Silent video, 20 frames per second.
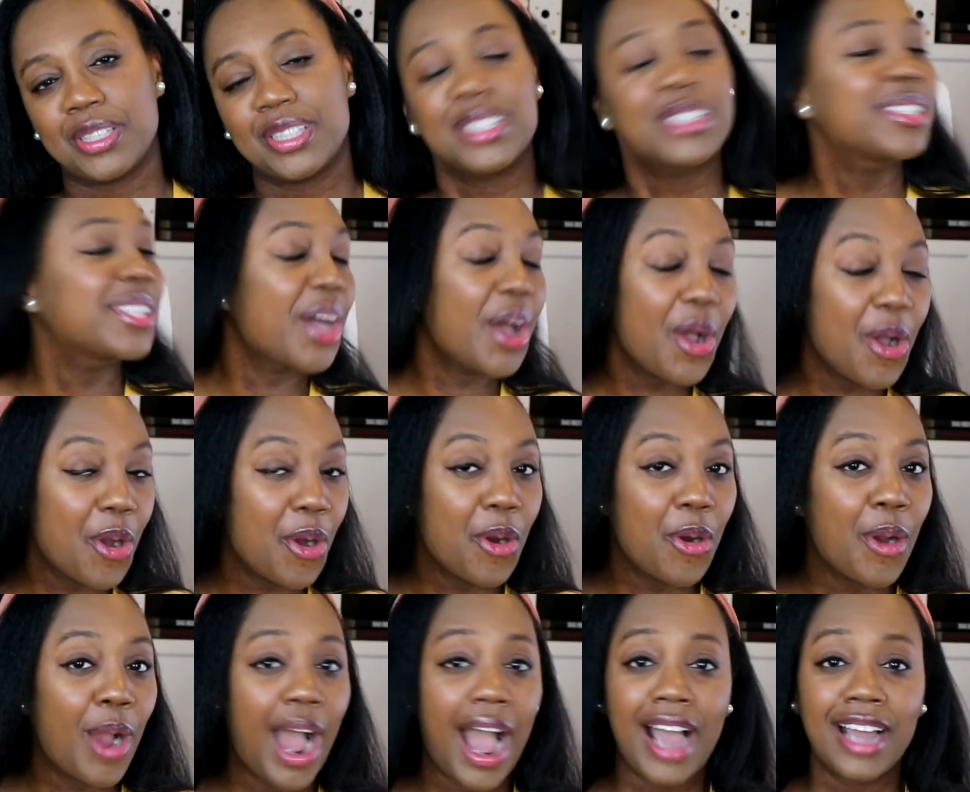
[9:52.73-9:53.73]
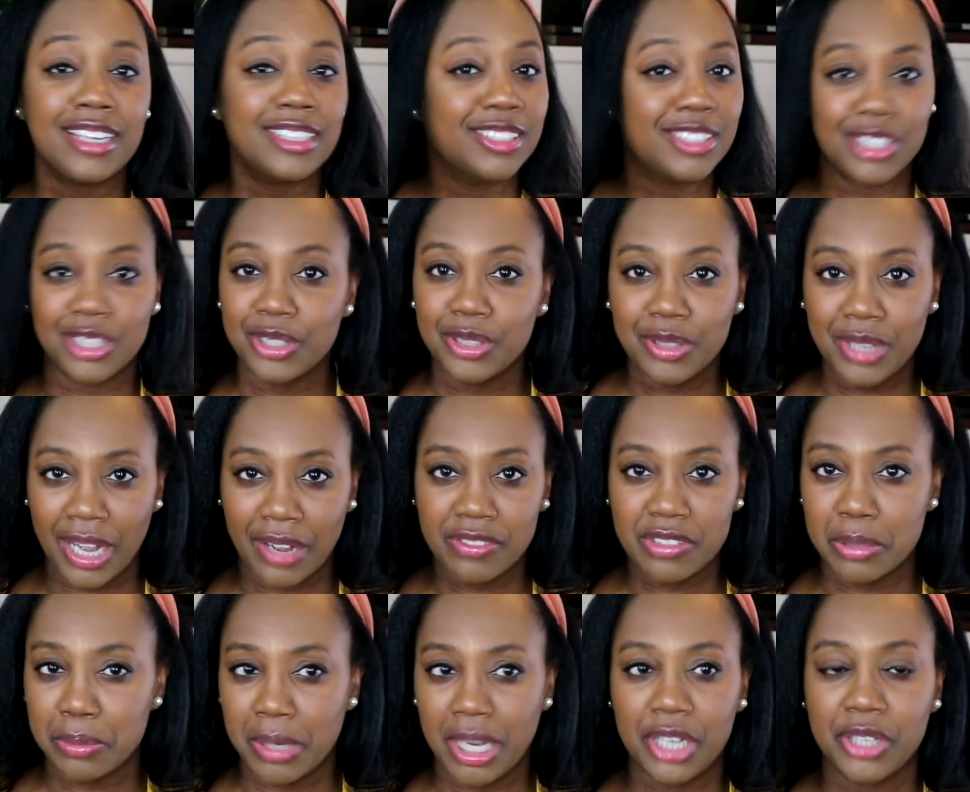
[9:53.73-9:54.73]
So I don't have
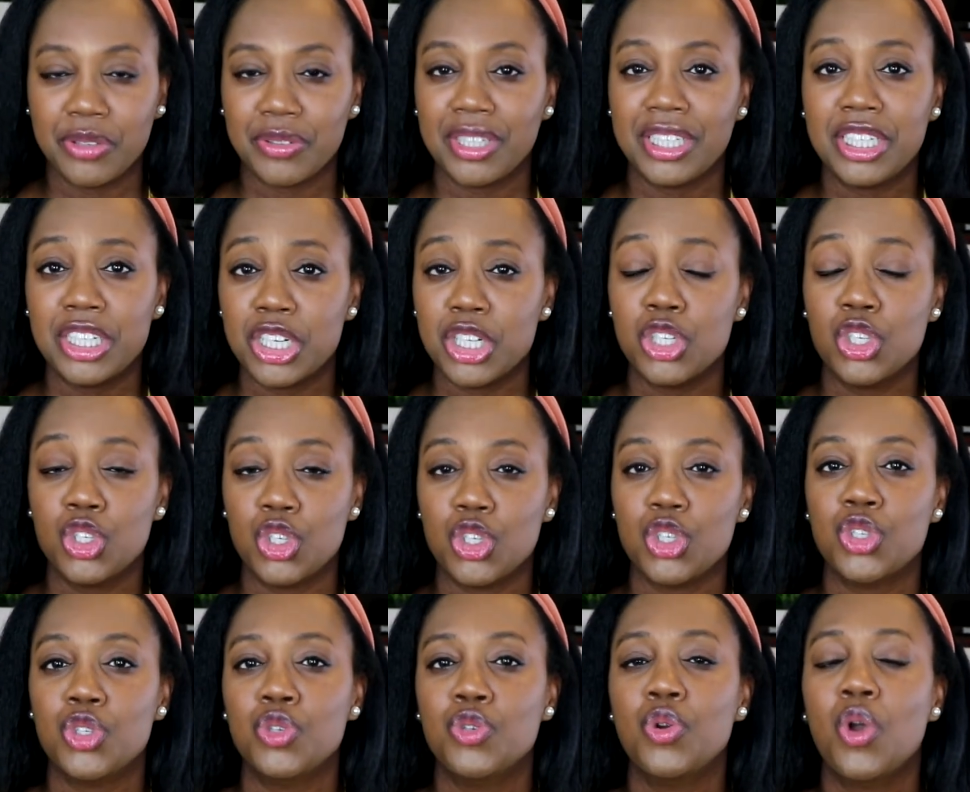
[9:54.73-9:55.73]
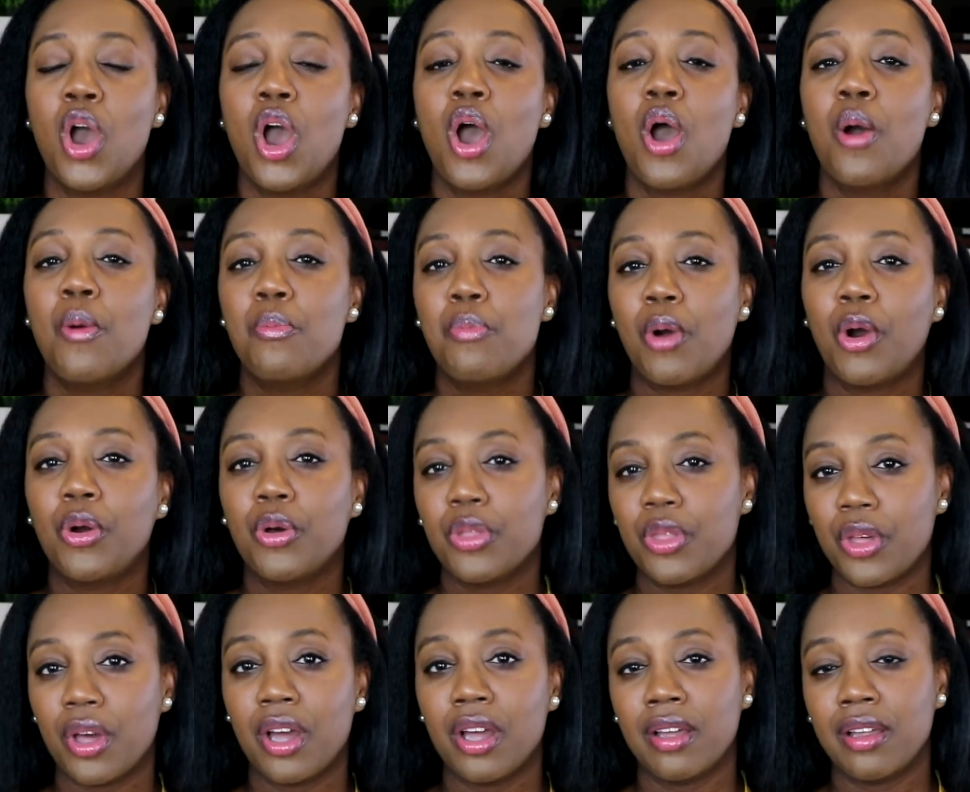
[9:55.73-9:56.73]
to manually do
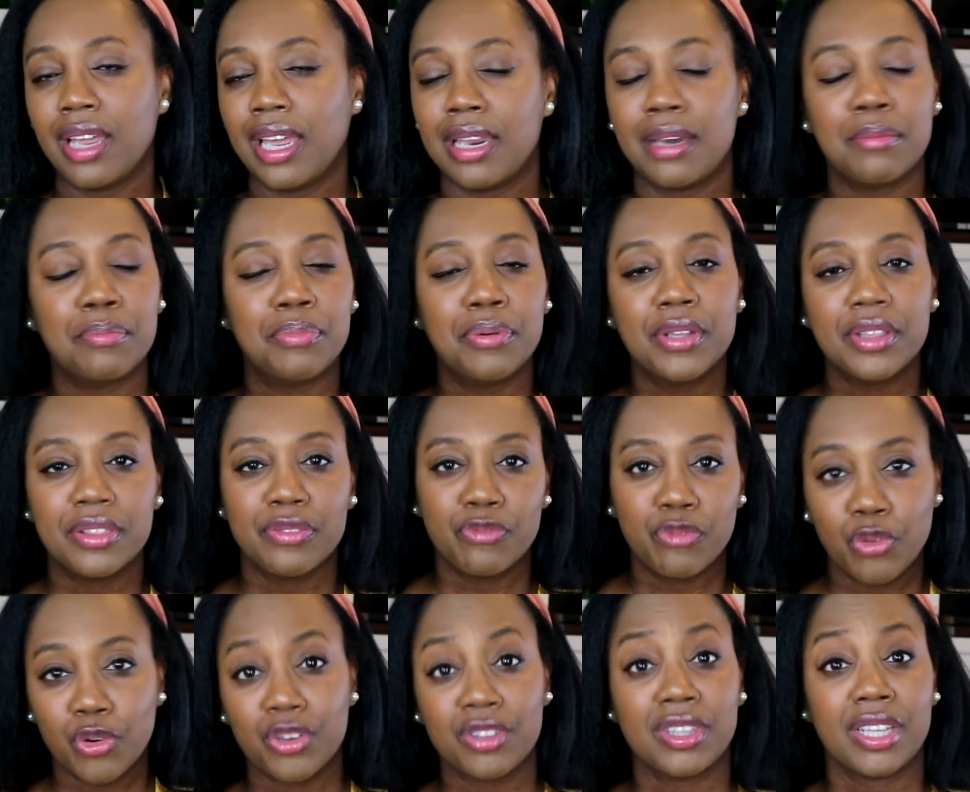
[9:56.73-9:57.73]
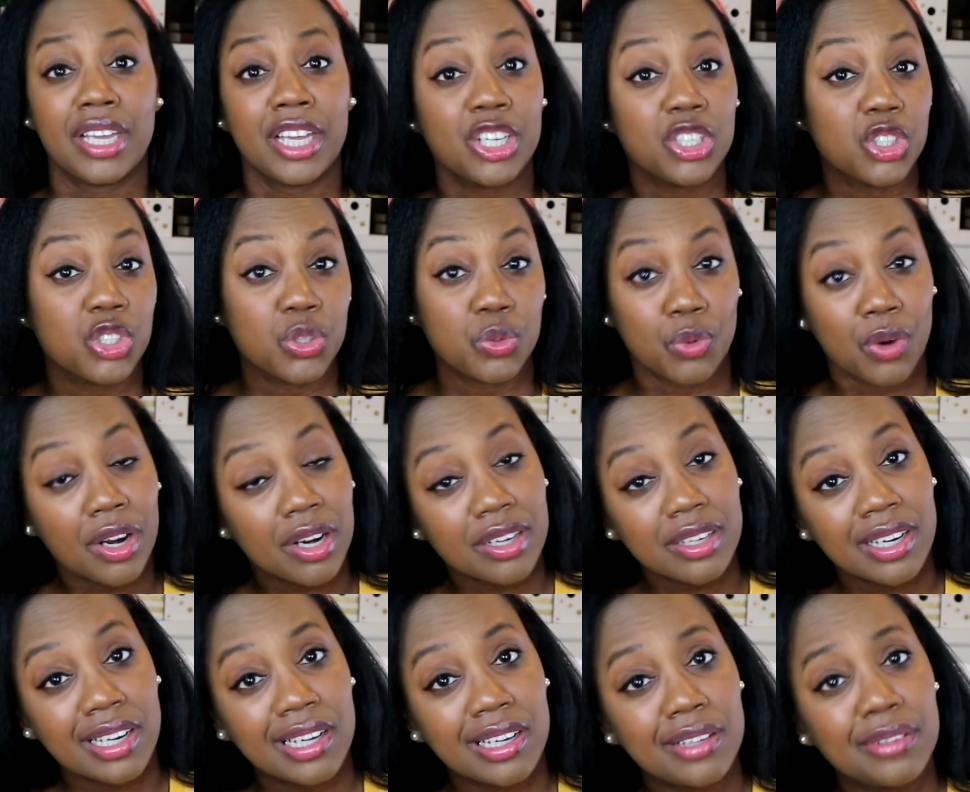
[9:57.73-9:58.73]
both and put forth the extra work
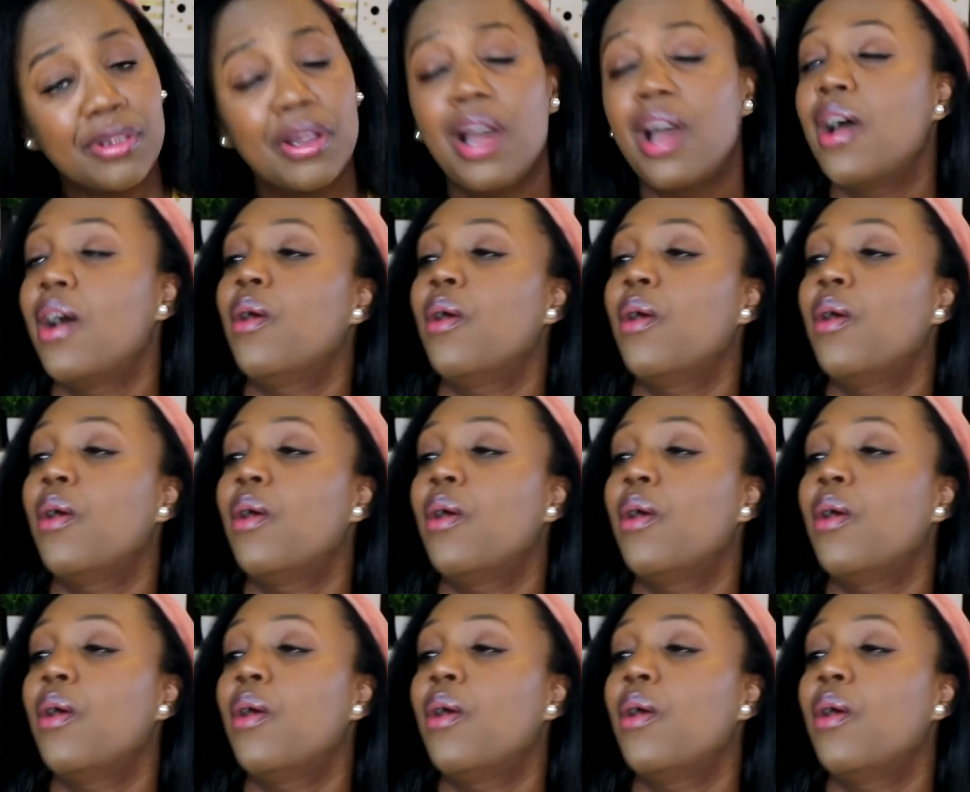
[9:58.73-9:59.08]
now.